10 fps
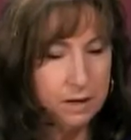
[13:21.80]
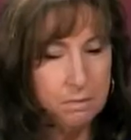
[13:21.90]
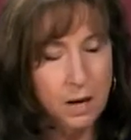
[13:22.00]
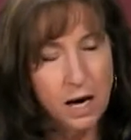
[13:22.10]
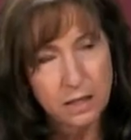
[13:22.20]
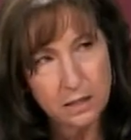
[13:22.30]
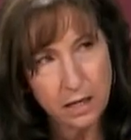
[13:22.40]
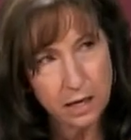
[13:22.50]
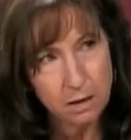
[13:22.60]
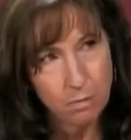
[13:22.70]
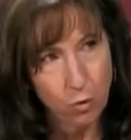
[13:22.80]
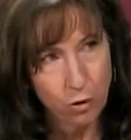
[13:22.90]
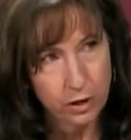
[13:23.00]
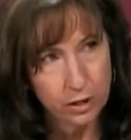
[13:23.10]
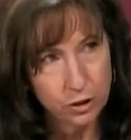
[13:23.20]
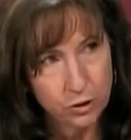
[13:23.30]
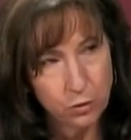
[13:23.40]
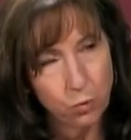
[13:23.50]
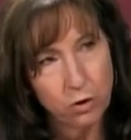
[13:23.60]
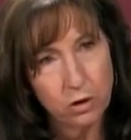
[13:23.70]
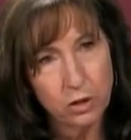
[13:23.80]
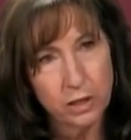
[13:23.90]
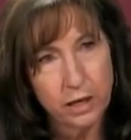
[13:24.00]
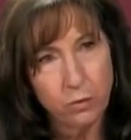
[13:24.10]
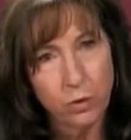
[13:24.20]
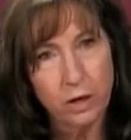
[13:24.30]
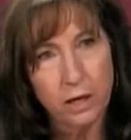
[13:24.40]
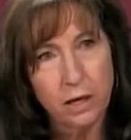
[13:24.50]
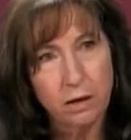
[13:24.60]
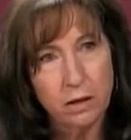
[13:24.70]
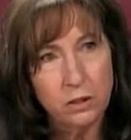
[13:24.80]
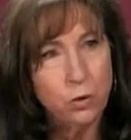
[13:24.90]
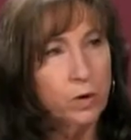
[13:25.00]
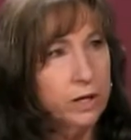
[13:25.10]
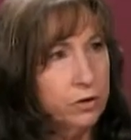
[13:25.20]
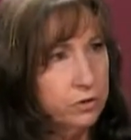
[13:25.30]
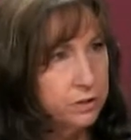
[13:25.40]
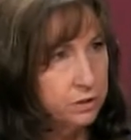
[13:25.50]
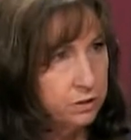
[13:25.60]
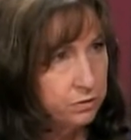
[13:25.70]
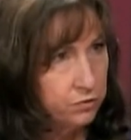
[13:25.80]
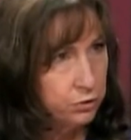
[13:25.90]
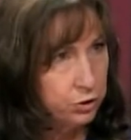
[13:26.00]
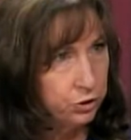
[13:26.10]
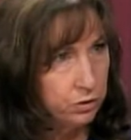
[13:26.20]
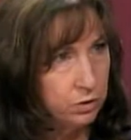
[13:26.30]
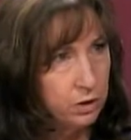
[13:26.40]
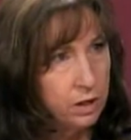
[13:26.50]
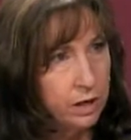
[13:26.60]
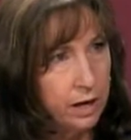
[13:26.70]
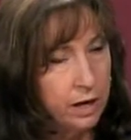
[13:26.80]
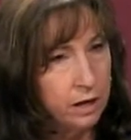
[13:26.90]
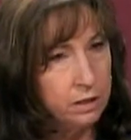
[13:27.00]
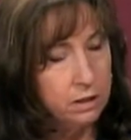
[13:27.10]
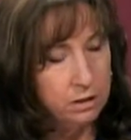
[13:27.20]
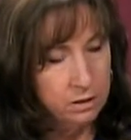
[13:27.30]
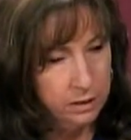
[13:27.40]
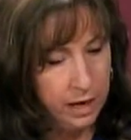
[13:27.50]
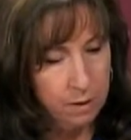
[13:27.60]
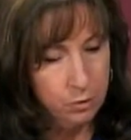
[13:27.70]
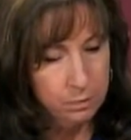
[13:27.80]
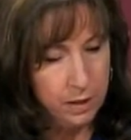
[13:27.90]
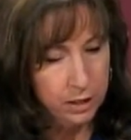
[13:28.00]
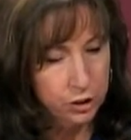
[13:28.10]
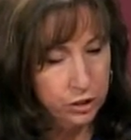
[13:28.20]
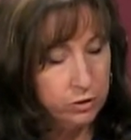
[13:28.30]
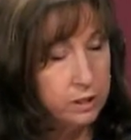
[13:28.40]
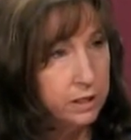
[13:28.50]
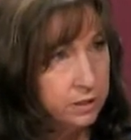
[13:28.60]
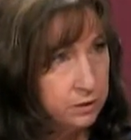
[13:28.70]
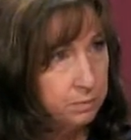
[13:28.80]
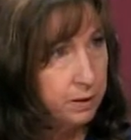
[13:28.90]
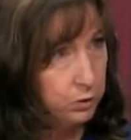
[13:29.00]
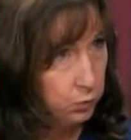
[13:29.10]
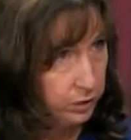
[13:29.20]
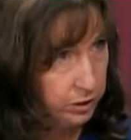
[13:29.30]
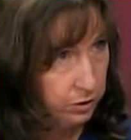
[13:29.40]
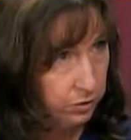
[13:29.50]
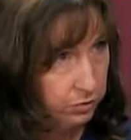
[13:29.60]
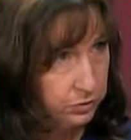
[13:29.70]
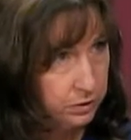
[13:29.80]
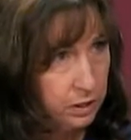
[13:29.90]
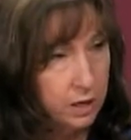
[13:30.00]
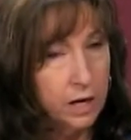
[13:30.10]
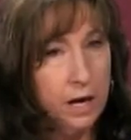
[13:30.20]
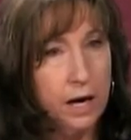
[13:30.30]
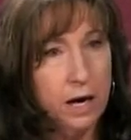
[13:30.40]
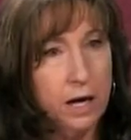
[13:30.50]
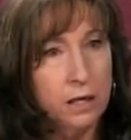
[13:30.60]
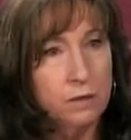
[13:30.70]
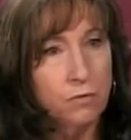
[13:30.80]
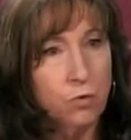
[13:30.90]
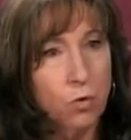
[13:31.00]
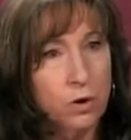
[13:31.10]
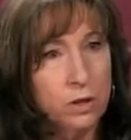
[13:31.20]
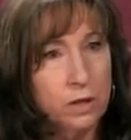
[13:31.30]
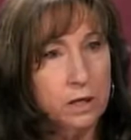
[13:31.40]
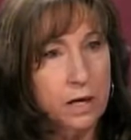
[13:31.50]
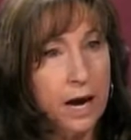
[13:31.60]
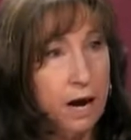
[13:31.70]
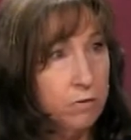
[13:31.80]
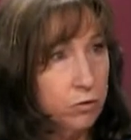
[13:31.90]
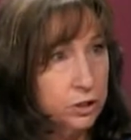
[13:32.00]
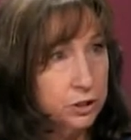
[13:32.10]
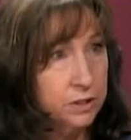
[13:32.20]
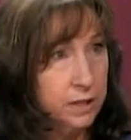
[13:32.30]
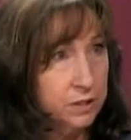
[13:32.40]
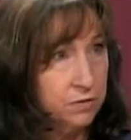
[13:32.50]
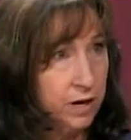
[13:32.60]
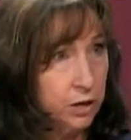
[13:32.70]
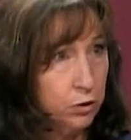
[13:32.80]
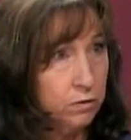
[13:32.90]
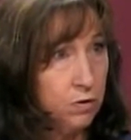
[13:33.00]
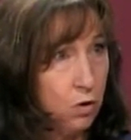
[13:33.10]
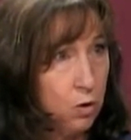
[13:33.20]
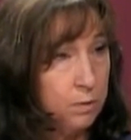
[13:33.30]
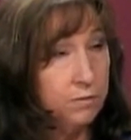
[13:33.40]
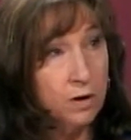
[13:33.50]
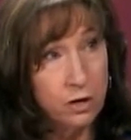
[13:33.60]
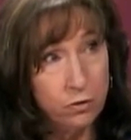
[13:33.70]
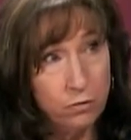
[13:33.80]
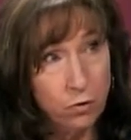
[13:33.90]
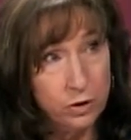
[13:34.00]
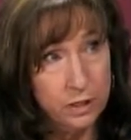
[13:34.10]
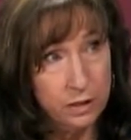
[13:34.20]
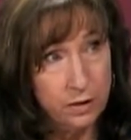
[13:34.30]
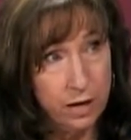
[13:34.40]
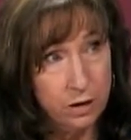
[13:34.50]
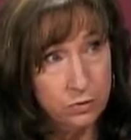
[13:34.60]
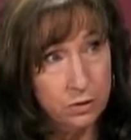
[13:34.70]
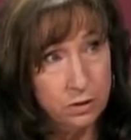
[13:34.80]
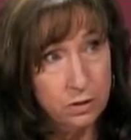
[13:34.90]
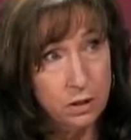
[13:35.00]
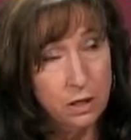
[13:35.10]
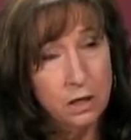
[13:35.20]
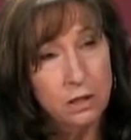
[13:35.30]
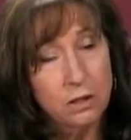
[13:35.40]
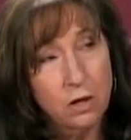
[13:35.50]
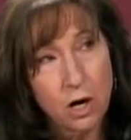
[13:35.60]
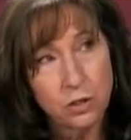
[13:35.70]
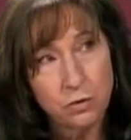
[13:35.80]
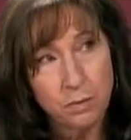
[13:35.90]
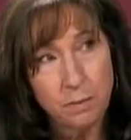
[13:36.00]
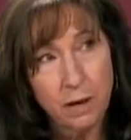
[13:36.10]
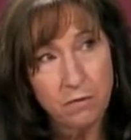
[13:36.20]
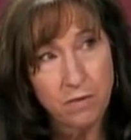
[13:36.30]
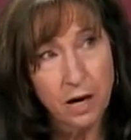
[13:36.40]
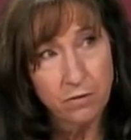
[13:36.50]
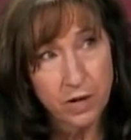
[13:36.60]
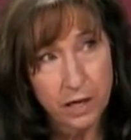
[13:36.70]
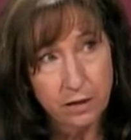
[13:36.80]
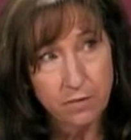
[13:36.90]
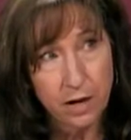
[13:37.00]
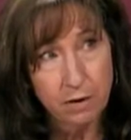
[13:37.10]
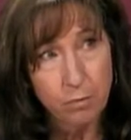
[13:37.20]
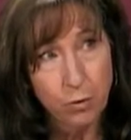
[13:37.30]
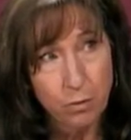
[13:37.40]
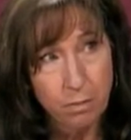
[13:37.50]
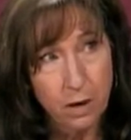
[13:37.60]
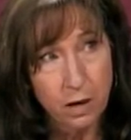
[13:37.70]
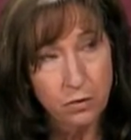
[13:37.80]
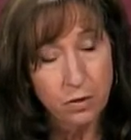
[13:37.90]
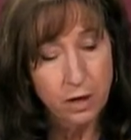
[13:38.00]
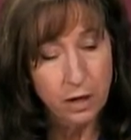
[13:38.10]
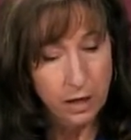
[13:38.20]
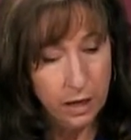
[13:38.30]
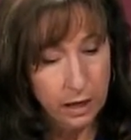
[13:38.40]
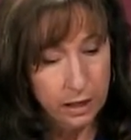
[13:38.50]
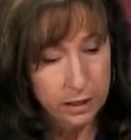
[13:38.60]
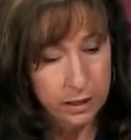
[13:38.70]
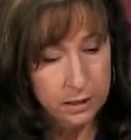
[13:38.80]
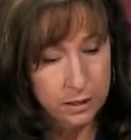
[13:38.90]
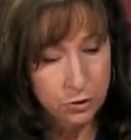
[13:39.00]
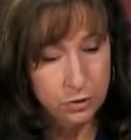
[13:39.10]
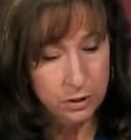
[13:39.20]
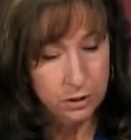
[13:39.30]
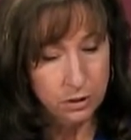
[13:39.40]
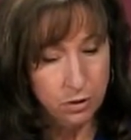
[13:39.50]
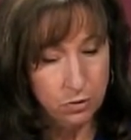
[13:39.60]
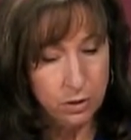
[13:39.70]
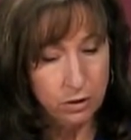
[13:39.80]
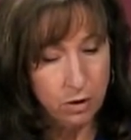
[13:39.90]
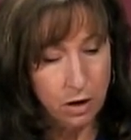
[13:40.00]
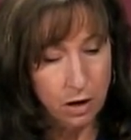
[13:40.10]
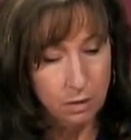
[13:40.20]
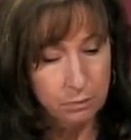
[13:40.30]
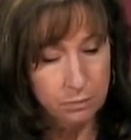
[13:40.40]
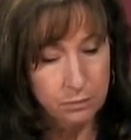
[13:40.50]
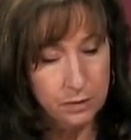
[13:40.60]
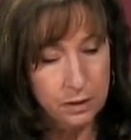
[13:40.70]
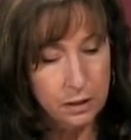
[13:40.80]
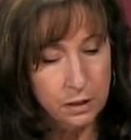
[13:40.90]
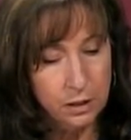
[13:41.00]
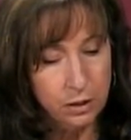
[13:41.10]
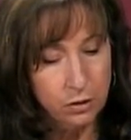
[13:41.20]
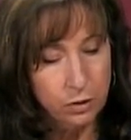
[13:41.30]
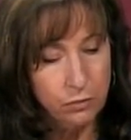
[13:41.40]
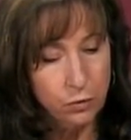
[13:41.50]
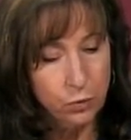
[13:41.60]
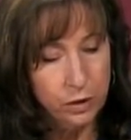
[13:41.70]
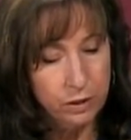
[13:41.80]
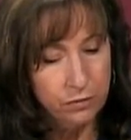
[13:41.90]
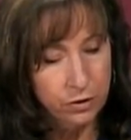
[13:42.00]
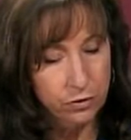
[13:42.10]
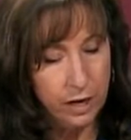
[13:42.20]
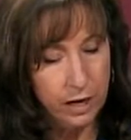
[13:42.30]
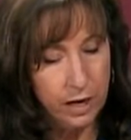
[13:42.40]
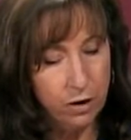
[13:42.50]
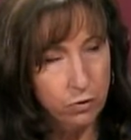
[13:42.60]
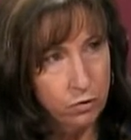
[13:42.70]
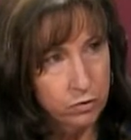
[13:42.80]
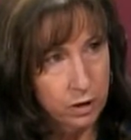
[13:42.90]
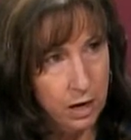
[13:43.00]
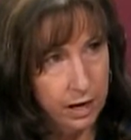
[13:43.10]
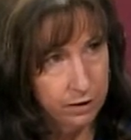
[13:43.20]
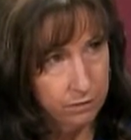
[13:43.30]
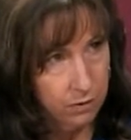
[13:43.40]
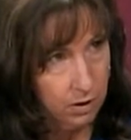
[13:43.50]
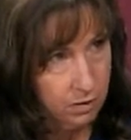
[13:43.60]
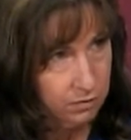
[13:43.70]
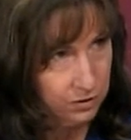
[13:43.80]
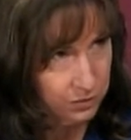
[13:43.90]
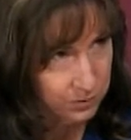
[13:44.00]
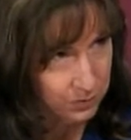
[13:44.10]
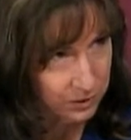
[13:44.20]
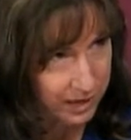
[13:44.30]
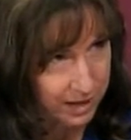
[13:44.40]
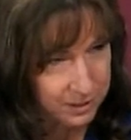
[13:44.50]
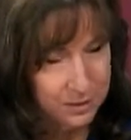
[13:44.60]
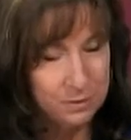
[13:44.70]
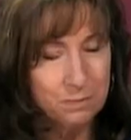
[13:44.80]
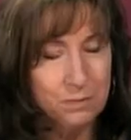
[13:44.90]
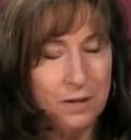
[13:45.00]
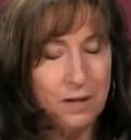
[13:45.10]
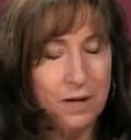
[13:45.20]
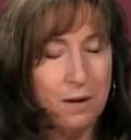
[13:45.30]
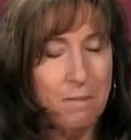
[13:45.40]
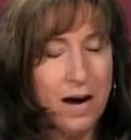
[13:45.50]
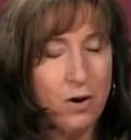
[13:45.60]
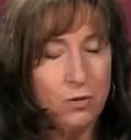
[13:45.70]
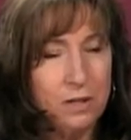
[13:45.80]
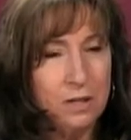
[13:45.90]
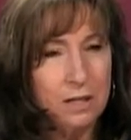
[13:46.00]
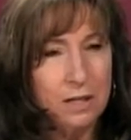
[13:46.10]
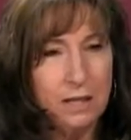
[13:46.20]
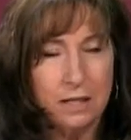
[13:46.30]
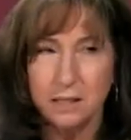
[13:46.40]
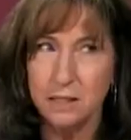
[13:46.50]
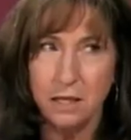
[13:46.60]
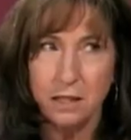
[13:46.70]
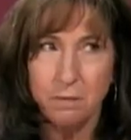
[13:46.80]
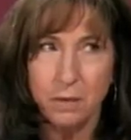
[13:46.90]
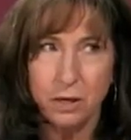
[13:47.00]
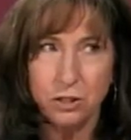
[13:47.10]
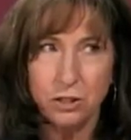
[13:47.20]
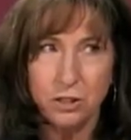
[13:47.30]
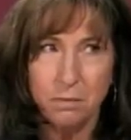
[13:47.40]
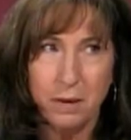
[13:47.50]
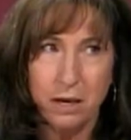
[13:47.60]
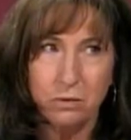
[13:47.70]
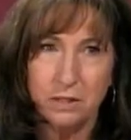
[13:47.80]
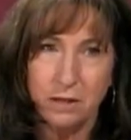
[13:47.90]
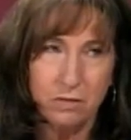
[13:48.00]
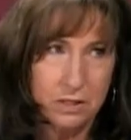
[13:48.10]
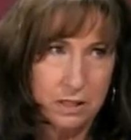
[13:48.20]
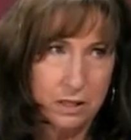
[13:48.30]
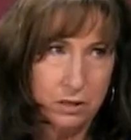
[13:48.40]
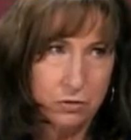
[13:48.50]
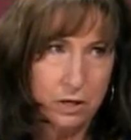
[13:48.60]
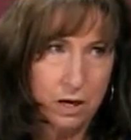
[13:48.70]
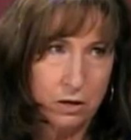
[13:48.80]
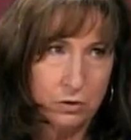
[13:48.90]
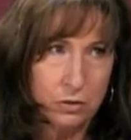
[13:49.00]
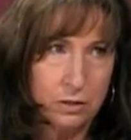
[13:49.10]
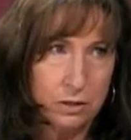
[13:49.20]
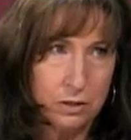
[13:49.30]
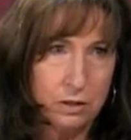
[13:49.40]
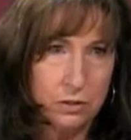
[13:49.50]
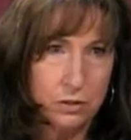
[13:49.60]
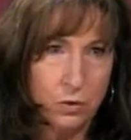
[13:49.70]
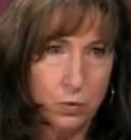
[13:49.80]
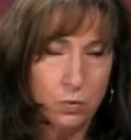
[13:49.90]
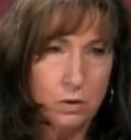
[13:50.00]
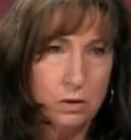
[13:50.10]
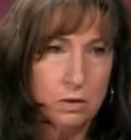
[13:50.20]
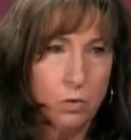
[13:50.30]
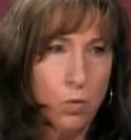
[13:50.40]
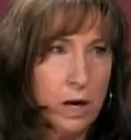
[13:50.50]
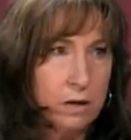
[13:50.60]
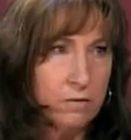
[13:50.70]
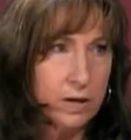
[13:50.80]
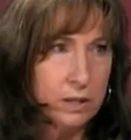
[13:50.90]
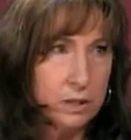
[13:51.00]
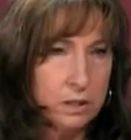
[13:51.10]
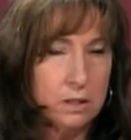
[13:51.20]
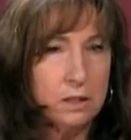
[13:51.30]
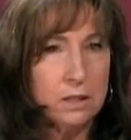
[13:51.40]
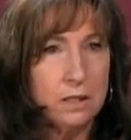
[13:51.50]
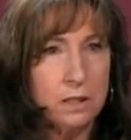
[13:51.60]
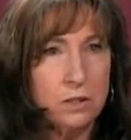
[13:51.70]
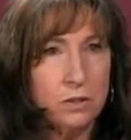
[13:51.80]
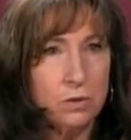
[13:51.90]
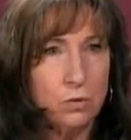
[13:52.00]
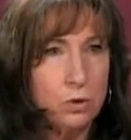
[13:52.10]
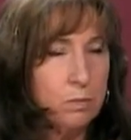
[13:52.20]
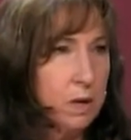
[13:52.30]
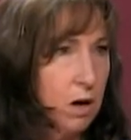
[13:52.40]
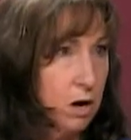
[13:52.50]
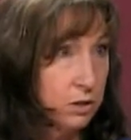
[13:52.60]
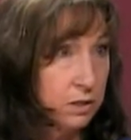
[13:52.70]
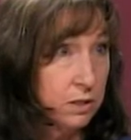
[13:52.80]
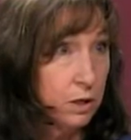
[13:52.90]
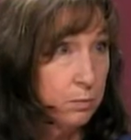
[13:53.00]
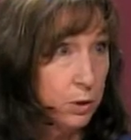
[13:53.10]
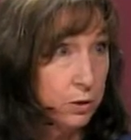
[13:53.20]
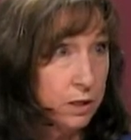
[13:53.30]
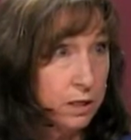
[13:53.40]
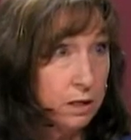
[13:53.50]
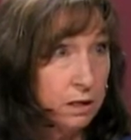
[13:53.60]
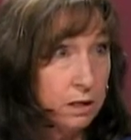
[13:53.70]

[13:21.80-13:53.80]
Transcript: a bond is like a mortgage, so mm -hmm. we're mm-hmm. looking really 20 years into the future. Okay. And a capital bond generally is about 20 years. Mm -hmm. And for the average assessed value of a home of 114,000, the cost would be about 595 per month. And I think it's interesting to know that um, you know if you really figure that out over the life of that uh, amount, it's not that much. It's about $1,700. mm -hmm. uh, so well invested. These schools belong to the community.